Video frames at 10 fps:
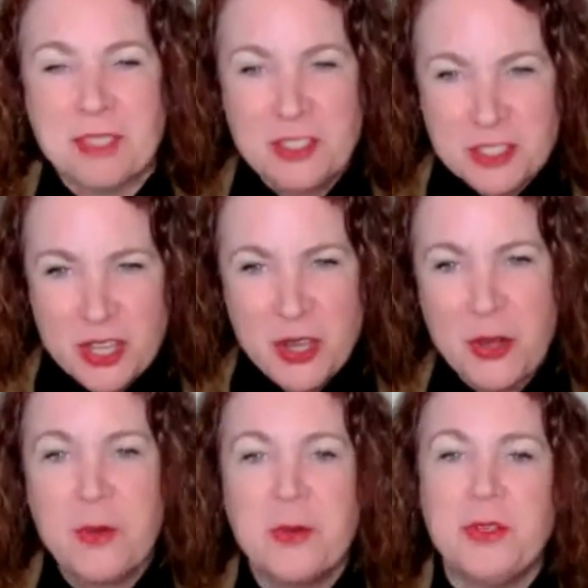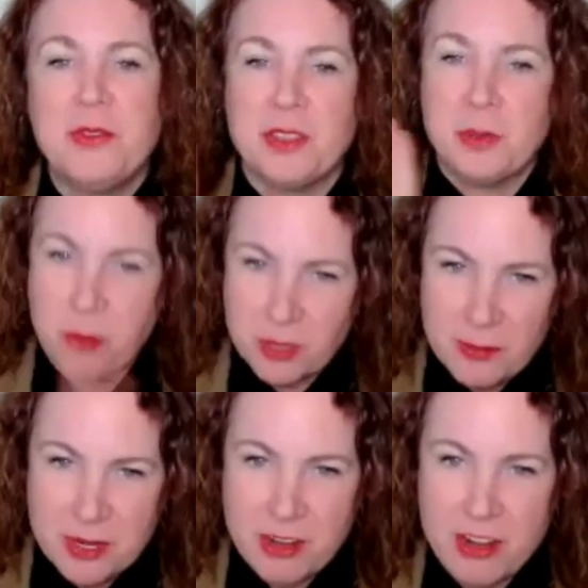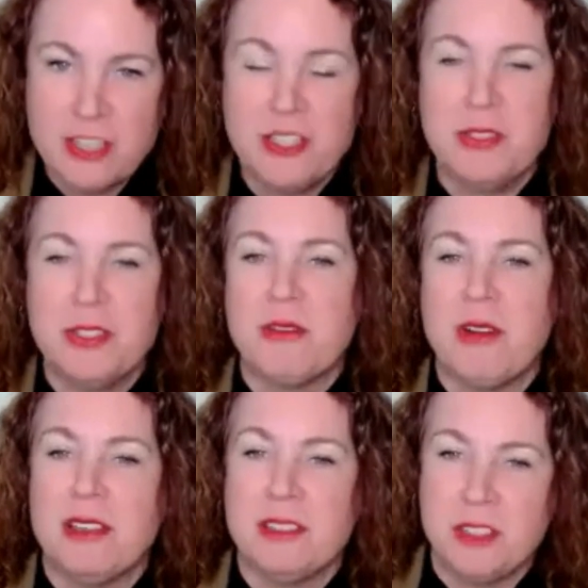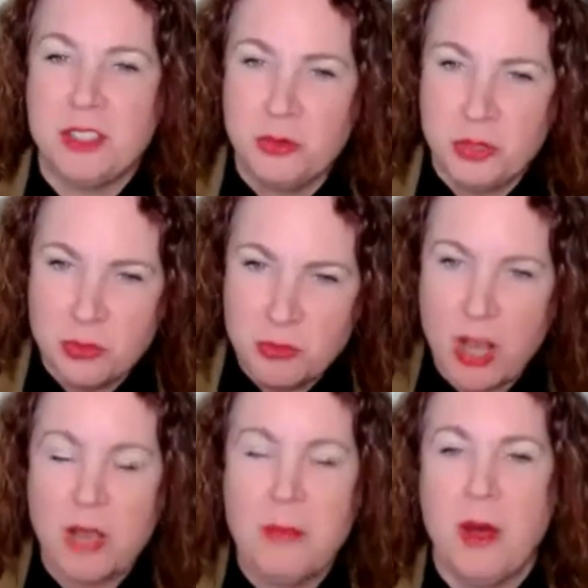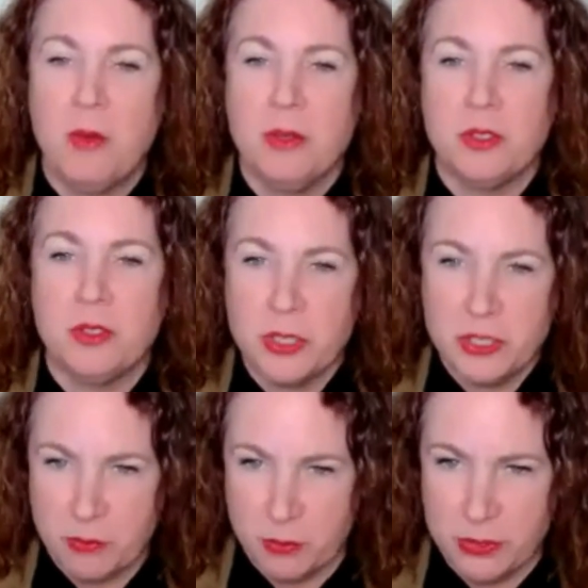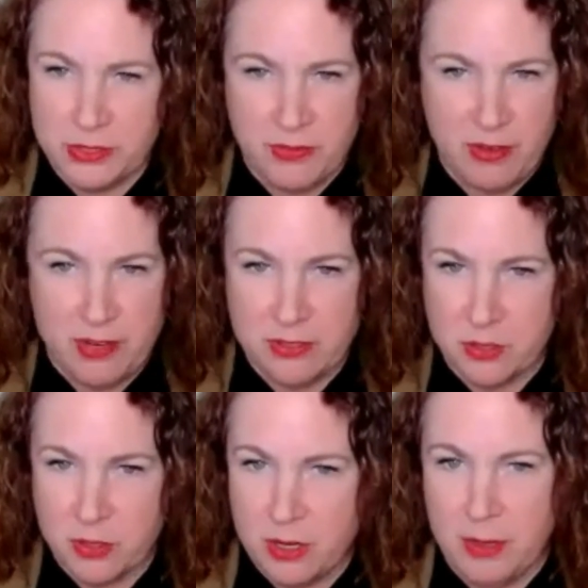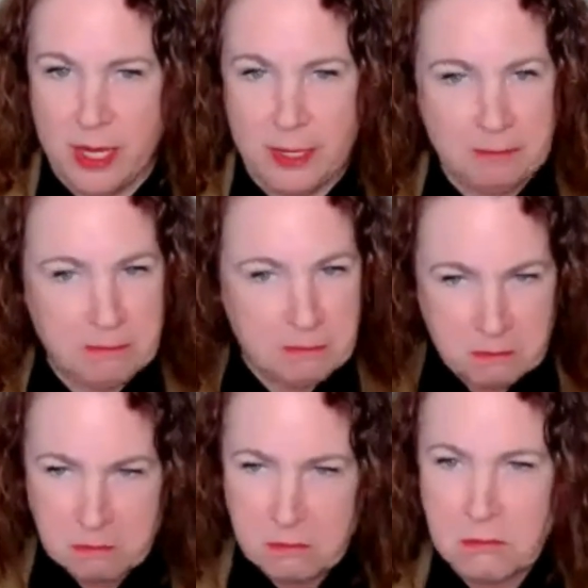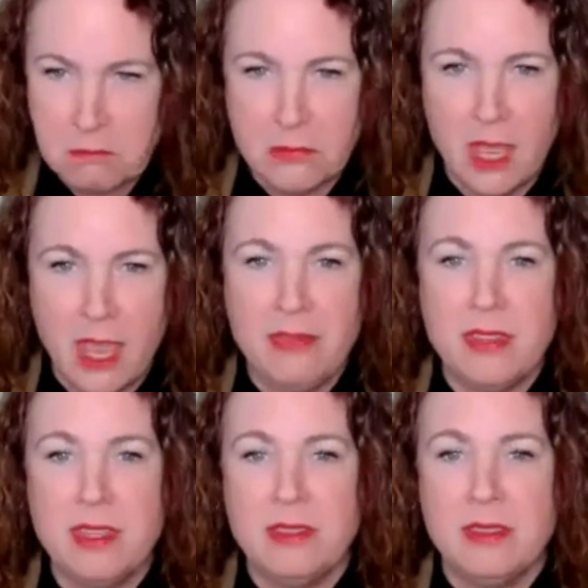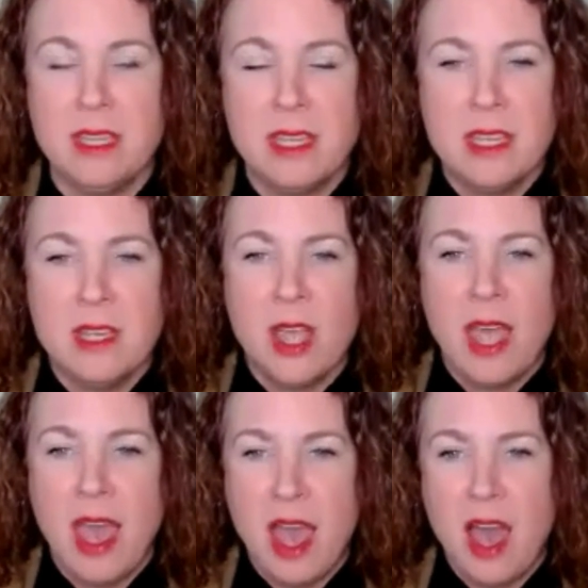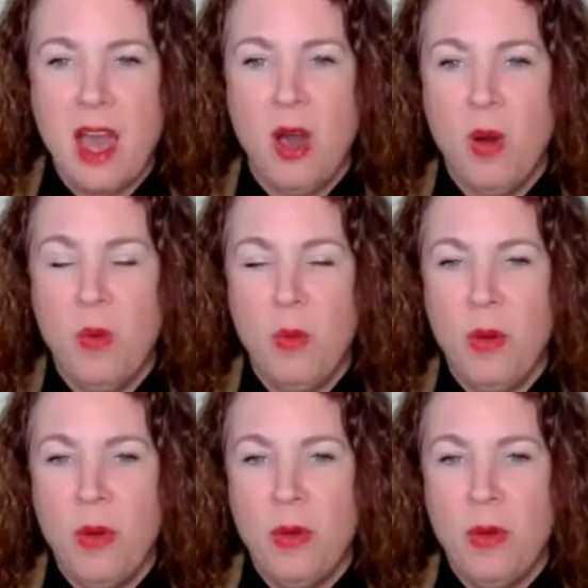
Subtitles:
So you've got the preliminary issues addressed. You talk about what the choice of rules of evidence are going to be, and then how